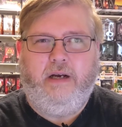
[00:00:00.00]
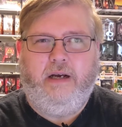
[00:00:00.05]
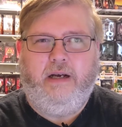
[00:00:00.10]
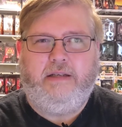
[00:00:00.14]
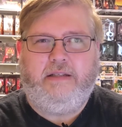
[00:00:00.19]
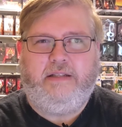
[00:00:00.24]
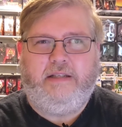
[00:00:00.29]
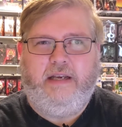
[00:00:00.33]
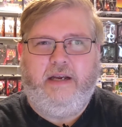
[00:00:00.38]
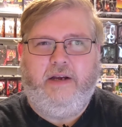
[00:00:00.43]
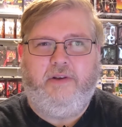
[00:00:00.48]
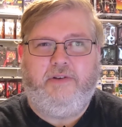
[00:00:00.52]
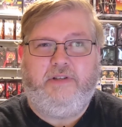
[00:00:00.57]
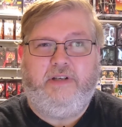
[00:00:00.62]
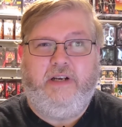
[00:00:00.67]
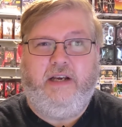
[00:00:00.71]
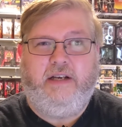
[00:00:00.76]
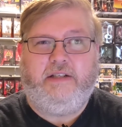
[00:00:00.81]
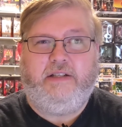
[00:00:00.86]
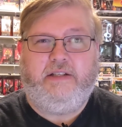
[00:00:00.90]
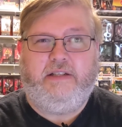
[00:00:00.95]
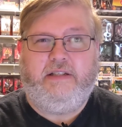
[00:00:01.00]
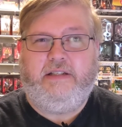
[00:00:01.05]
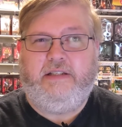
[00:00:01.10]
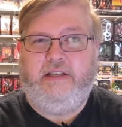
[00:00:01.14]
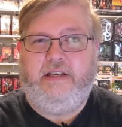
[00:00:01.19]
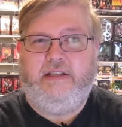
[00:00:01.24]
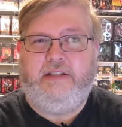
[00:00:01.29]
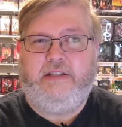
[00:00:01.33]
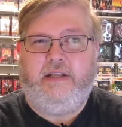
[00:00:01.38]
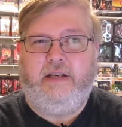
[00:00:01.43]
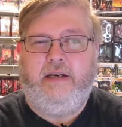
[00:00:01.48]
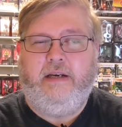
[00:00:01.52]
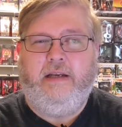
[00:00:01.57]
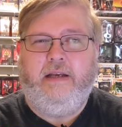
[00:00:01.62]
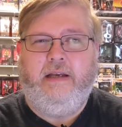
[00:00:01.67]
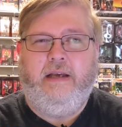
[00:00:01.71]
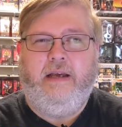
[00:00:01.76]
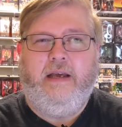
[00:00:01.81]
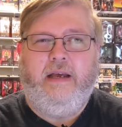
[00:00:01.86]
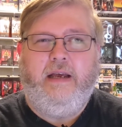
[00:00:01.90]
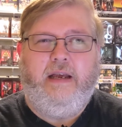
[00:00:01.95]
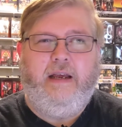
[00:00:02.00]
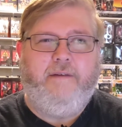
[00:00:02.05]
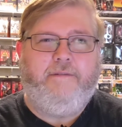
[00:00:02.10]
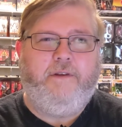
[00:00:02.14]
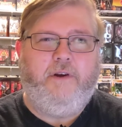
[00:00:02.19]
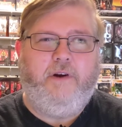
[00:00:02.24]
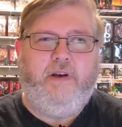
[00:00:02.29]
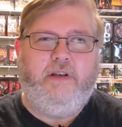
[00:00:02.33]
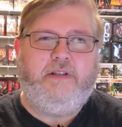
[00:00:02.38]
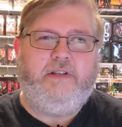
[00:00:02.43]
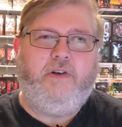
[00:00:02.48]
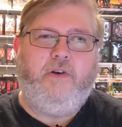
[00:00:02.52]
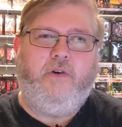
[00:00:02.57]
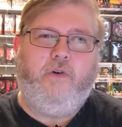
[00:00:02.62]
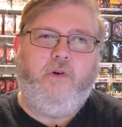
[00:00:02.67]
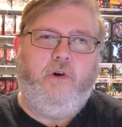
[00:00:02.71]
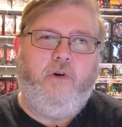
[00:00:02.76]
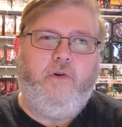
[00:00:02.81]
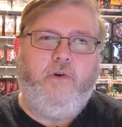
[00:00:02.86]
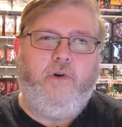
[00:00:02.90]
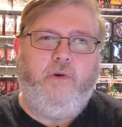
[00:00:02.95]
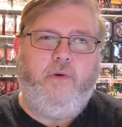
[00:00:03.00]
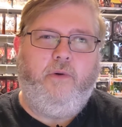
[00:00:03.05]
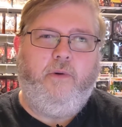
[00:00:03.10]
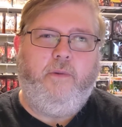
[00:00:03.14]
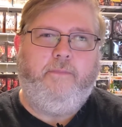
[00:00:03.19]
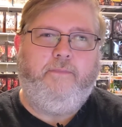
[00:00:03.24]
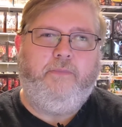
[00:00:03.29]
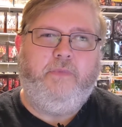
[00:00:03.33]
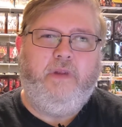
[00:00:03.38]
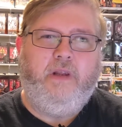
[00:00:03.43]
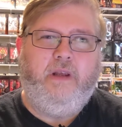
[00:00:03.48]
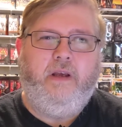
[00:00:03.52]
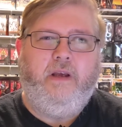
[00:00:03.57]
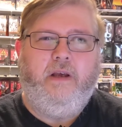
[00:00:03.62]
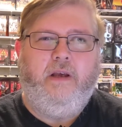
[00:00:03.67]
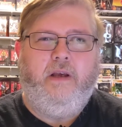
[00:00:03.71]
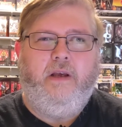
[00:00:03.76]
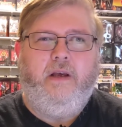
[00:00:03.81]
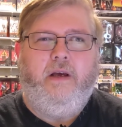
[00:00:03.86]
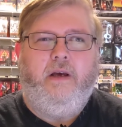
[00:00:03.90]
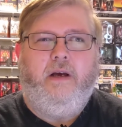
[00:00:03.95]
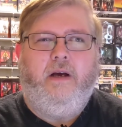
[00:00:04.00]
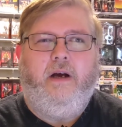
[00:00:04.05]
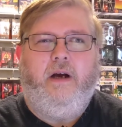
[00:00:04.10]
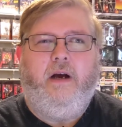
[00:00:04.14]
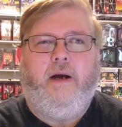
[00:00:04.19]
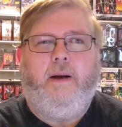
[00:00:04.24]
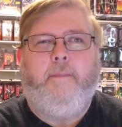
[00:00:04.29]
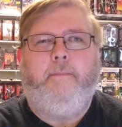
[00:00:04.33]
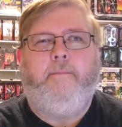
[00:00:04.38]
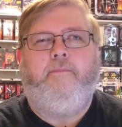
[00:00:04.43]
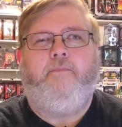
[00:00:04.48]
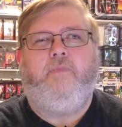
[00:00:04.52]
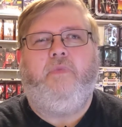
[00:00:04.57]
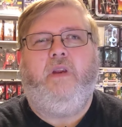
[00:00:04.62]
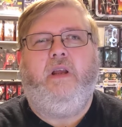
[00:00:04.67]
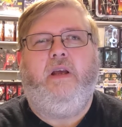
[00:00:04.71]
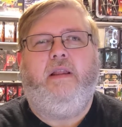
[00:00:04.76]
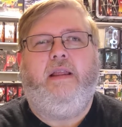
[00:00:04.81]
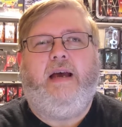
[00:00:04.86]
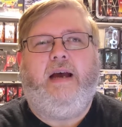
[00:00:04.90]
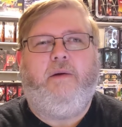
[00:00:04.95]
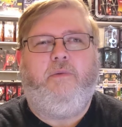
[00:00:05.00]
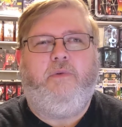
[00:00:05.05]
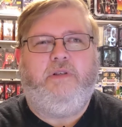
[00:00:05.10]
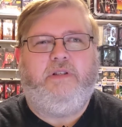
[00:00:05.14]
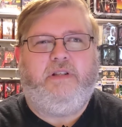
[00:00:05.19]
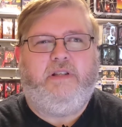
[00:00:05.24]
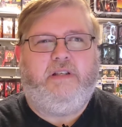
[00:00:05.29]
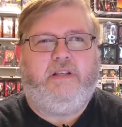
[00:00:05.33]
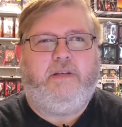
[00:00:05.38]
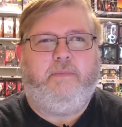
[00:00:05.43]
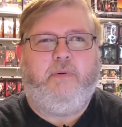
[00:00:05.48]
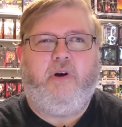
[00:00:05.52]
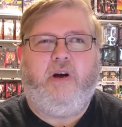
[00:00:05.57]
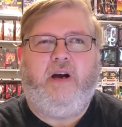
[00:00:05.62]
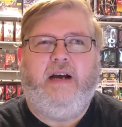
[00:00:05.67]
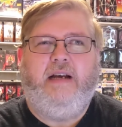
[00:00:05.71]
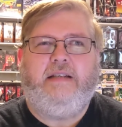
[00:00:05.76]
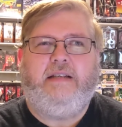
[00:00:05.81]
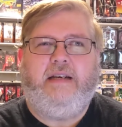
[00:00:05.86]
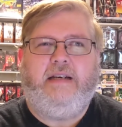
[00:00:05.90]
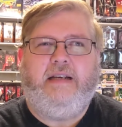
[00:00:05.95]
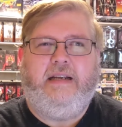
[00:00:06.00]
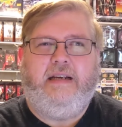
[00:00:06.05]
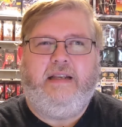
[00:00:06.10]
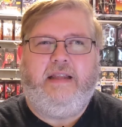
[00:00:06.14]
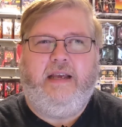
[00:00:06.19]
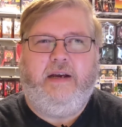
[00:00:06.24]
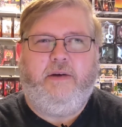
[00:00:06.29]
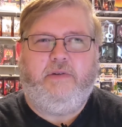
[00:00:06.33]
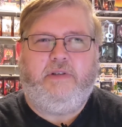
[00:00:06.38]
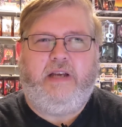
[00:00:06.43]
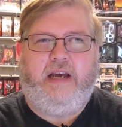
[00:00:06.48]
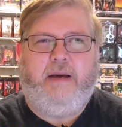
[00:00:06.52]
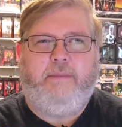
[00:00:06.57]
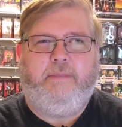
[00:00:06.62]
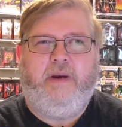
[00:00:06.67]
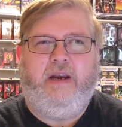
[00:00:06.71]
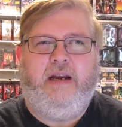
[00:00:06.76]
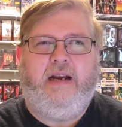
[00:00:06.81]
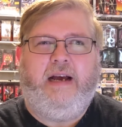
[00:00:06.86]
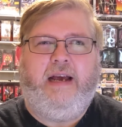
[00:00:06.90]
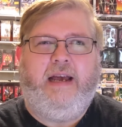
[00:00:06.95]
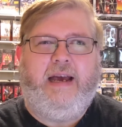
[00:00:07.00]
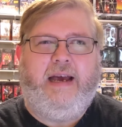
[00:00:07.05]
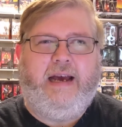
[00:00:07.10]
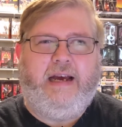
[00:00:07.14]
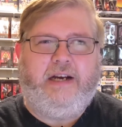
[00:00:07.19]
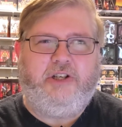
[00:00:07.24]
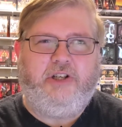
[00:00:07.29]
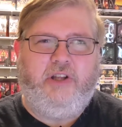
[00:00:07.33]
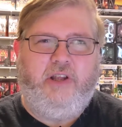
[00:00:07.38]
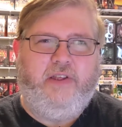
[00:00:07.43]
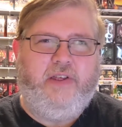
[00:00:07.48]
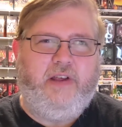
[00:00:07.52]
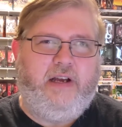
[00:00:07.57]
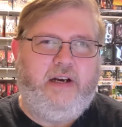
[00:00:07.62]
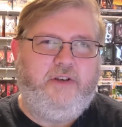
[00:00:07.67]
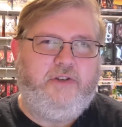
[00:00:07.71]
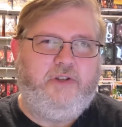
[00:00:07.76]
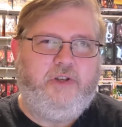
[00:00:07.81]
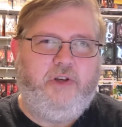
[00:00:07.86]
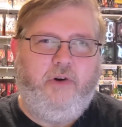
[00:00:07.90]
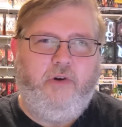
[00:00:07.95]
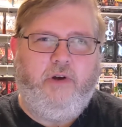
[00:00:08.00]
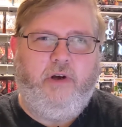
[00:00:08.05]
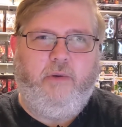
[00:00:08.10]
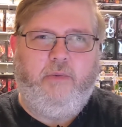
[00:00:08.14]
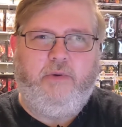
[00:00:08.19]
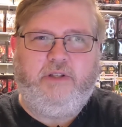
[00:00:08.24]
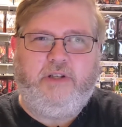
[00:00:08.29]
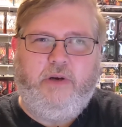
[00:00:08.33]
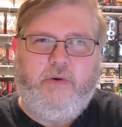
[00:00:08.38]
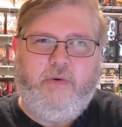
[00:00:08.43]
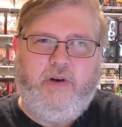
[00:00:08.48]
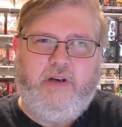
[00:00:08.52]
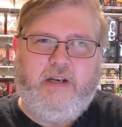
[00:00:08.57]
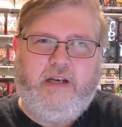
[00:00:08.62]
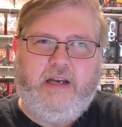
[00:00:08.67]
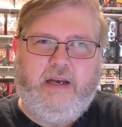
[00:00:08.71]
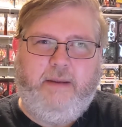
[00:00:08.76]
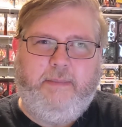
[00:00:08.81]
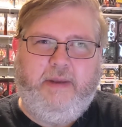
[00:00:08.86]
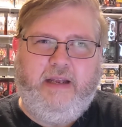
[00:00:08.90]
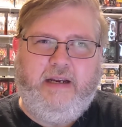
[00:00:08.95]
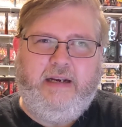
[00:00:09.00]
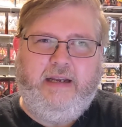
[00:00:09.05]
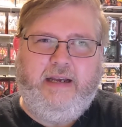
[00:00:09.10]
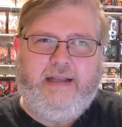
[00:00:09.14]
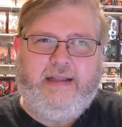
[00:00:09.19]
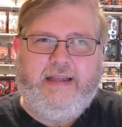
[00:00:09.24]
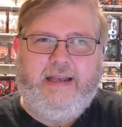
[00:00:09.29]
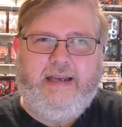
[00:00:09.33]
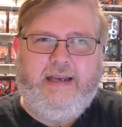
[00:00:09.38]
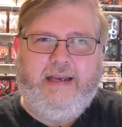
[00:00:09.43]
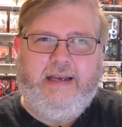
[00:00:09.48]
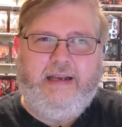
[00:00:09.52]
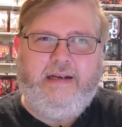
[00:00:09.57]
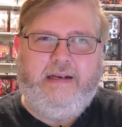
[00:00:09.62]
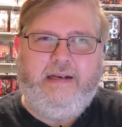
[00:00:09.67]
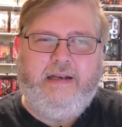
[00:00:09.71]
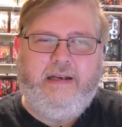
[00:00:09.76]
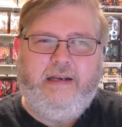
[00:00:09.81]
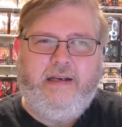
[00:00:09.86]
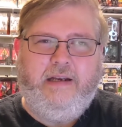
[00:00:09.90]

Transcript: sales next season if there is no Grogu. Um, that was the surprise I didn't think was happening. I actually thought Ahsoka was going to come in at the end,